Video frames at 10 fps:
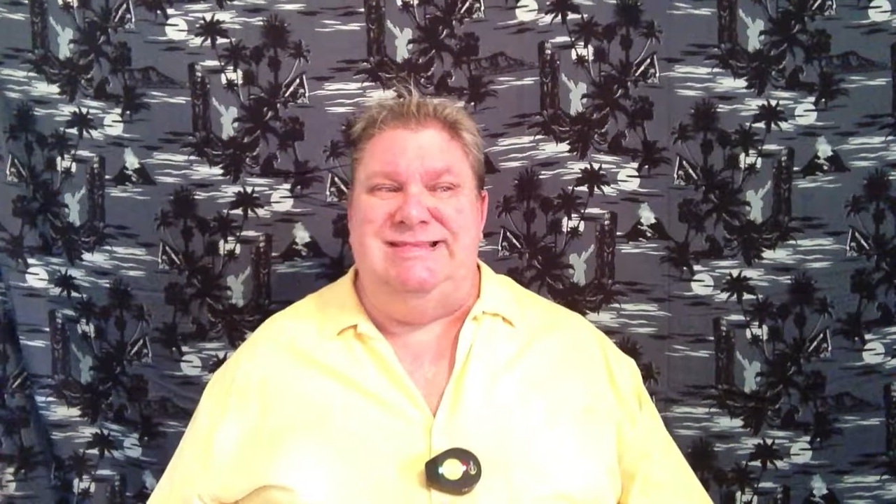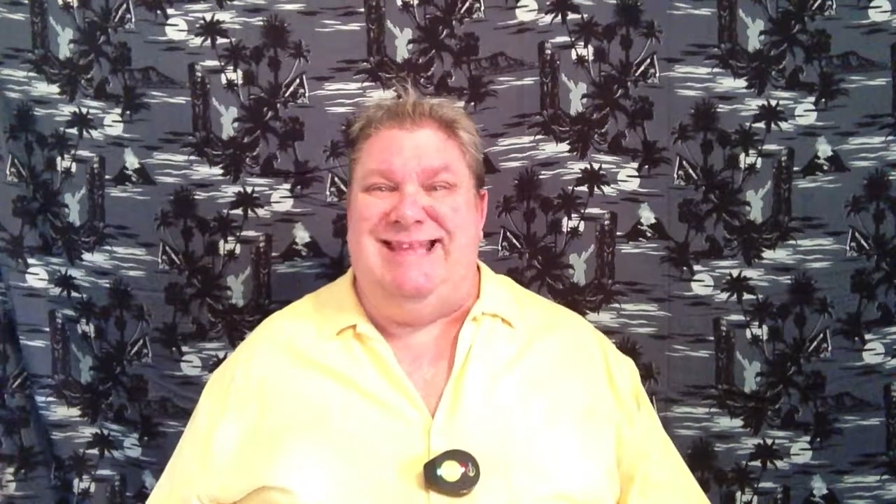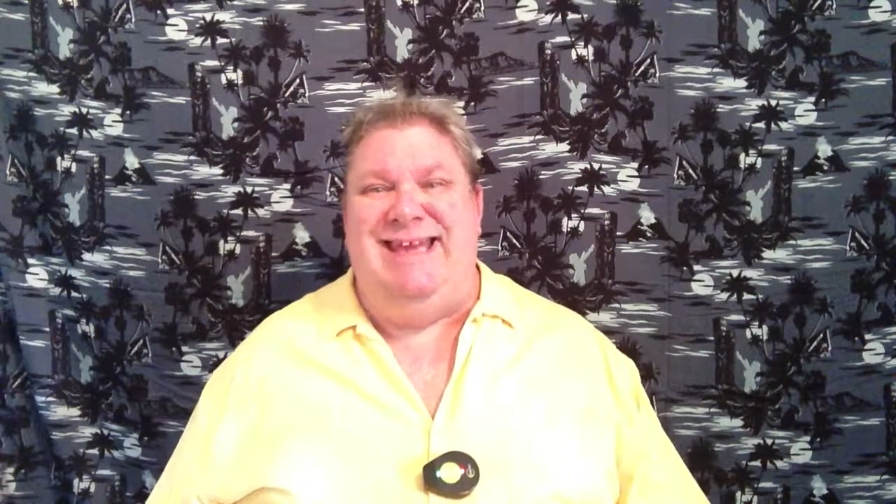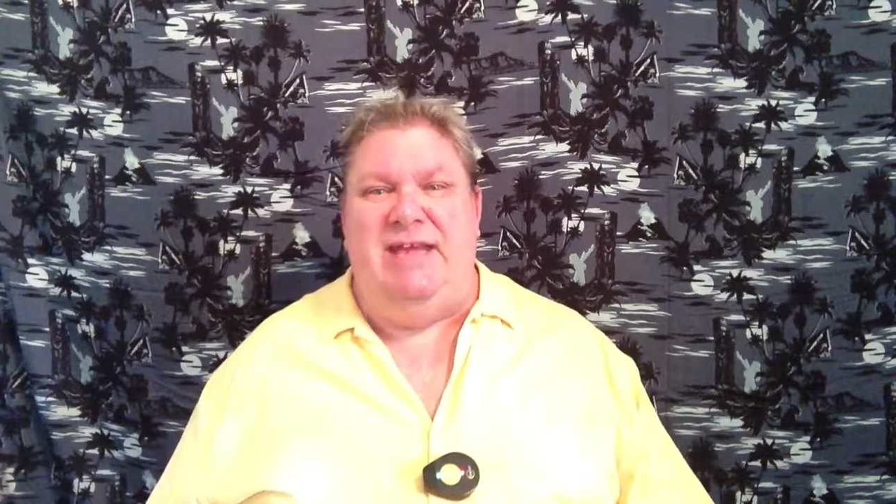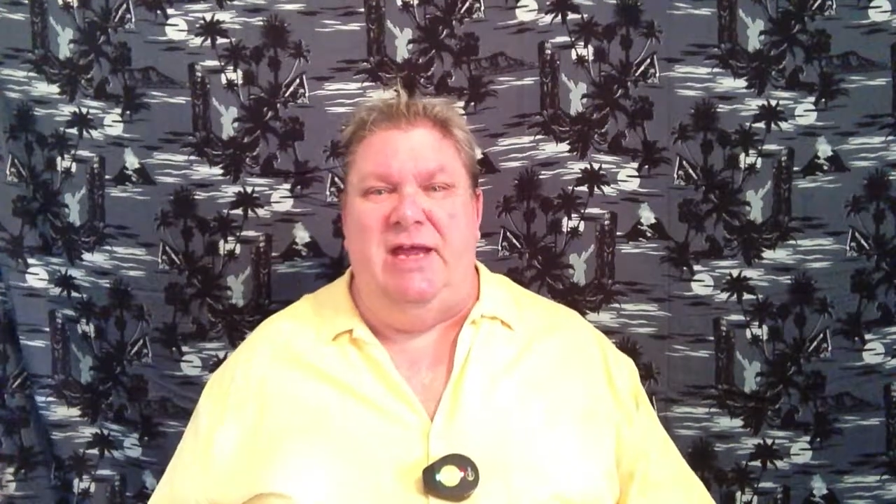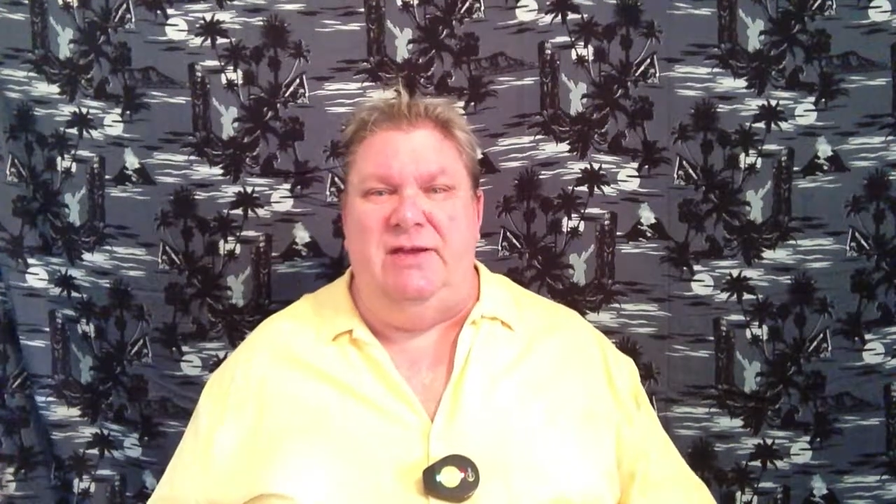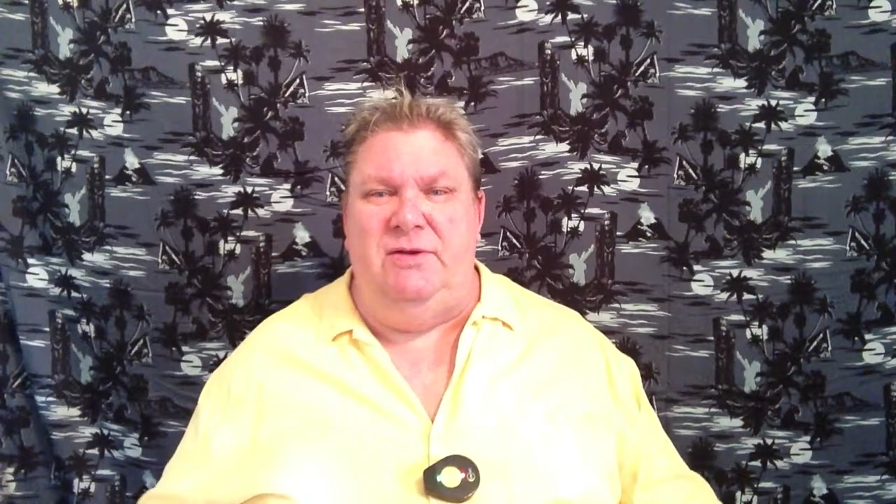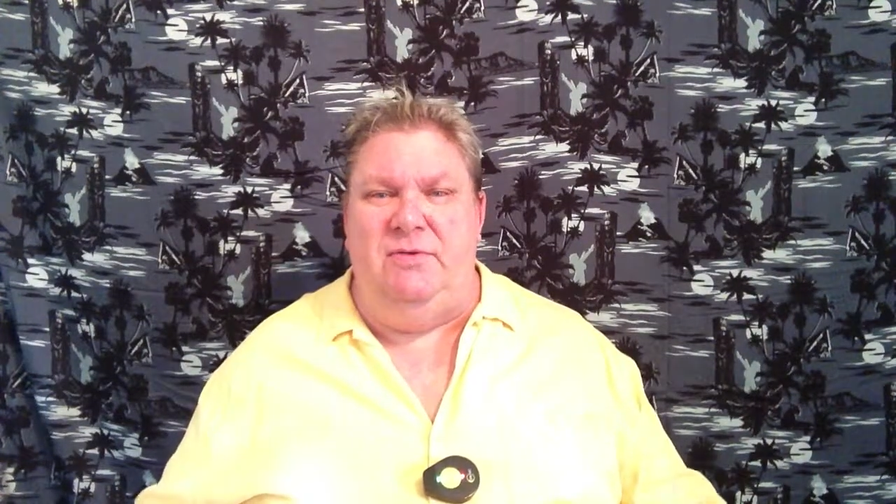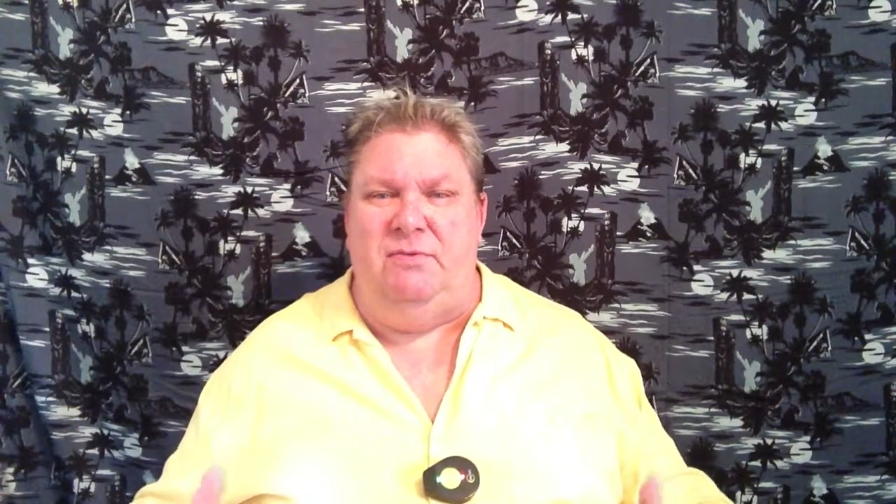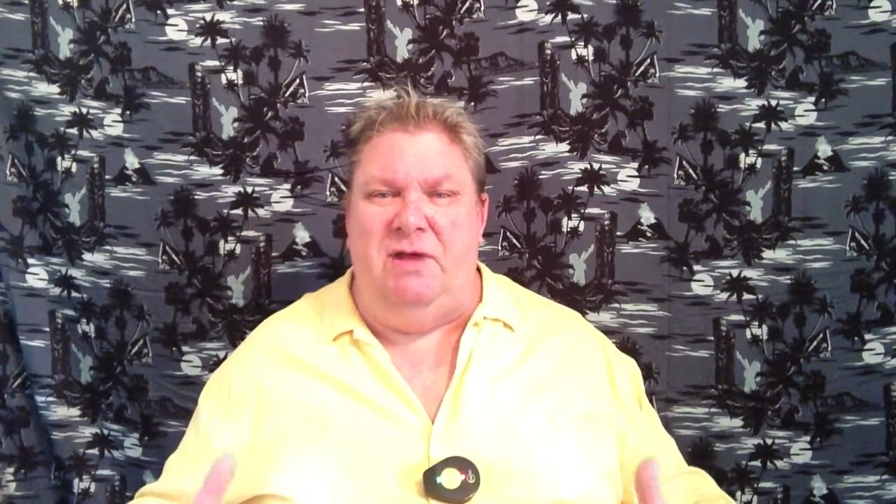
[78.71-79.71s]
They tend
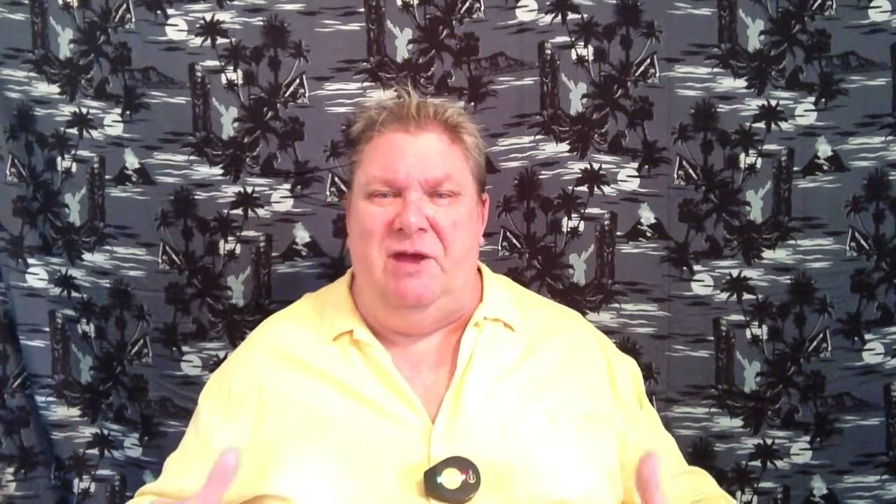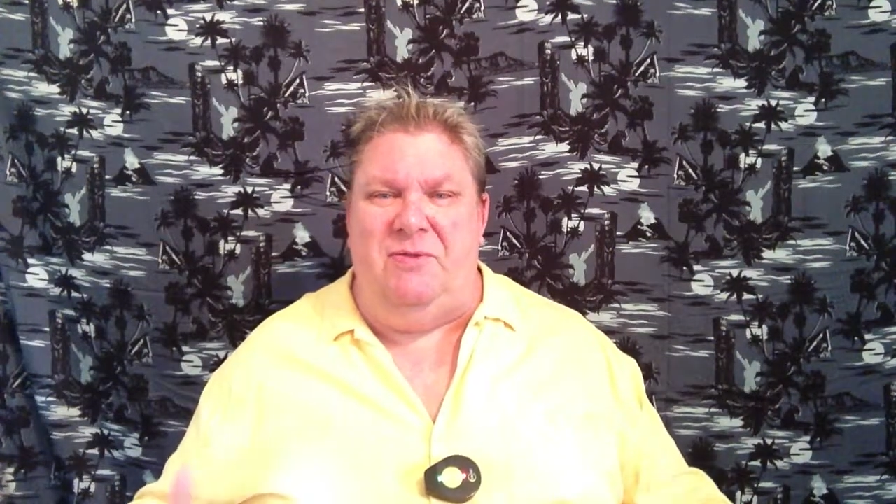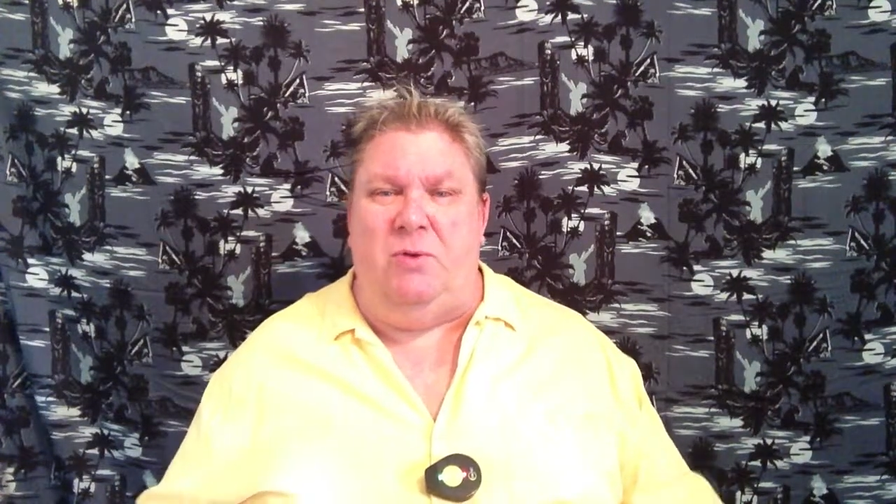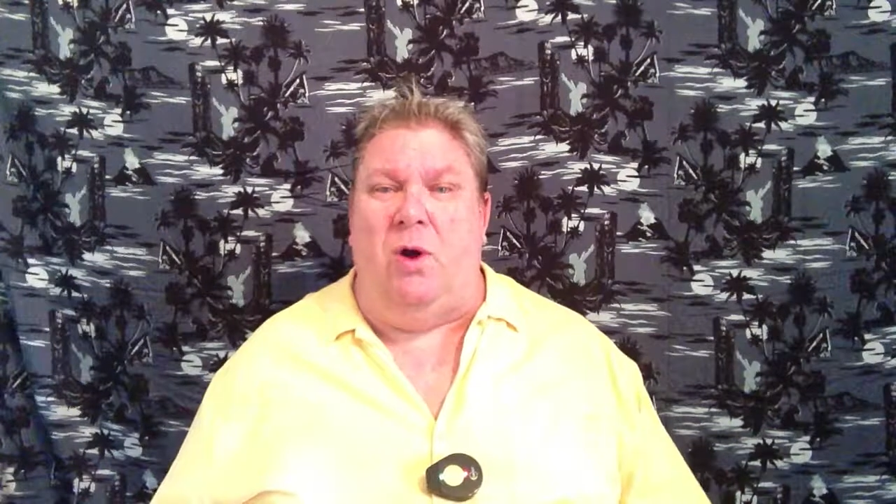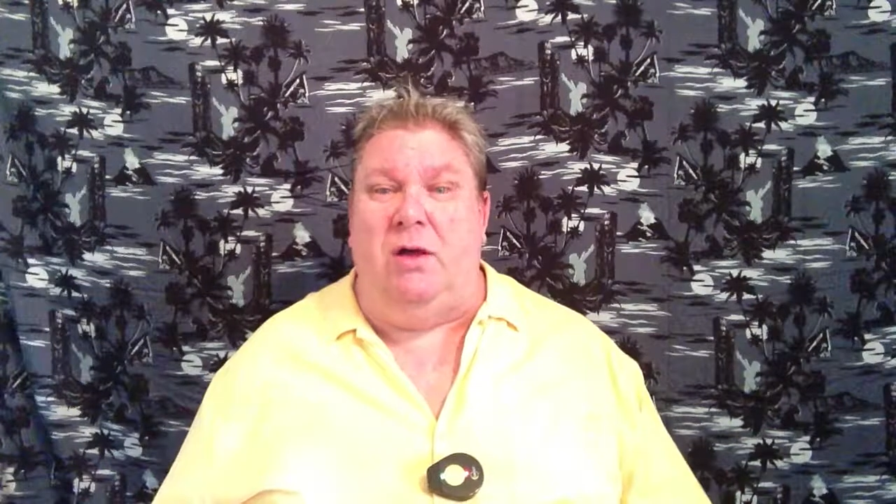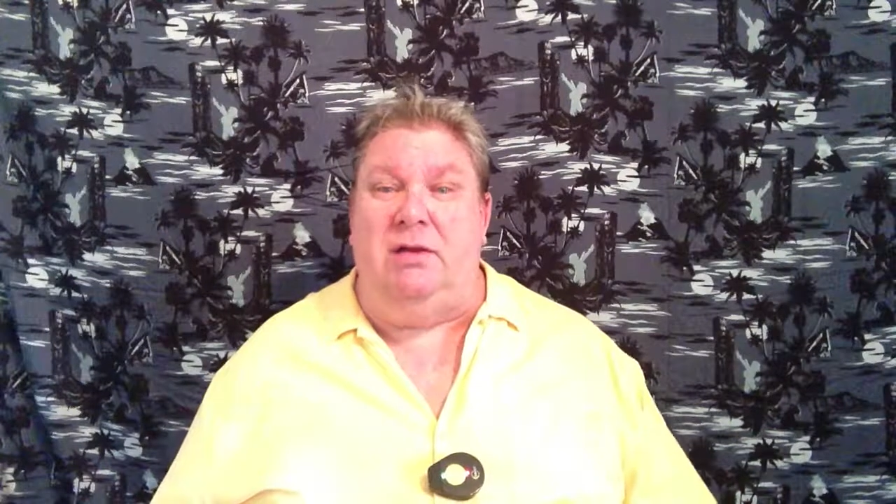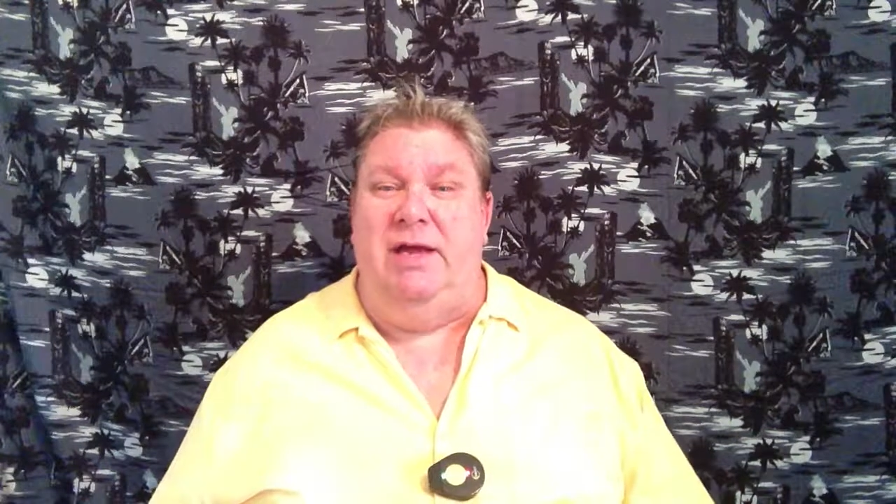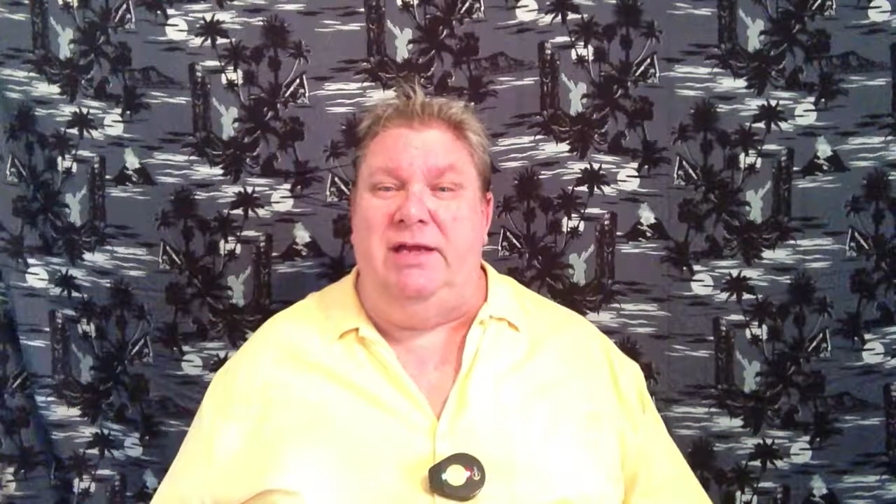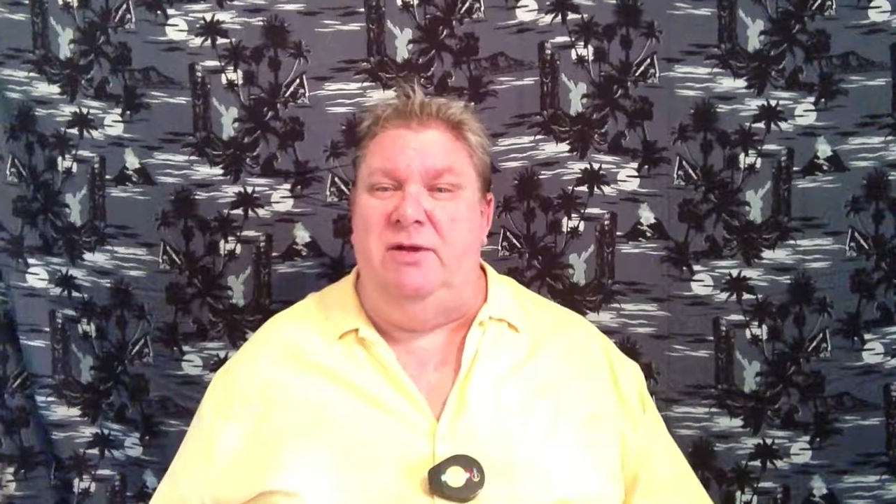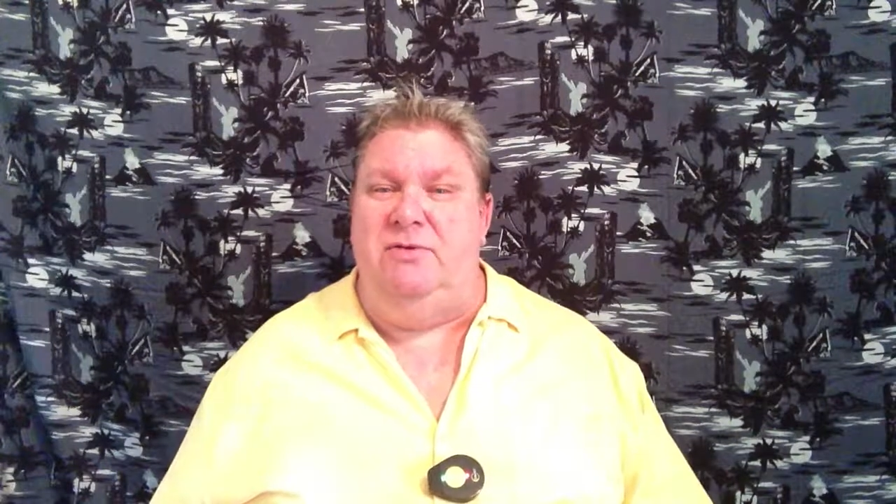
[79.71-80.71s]
to talk
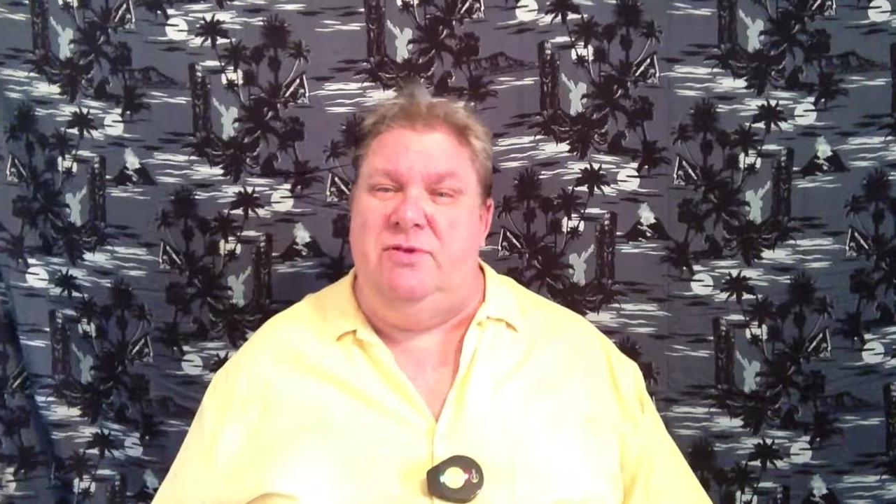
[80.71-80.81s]
like you,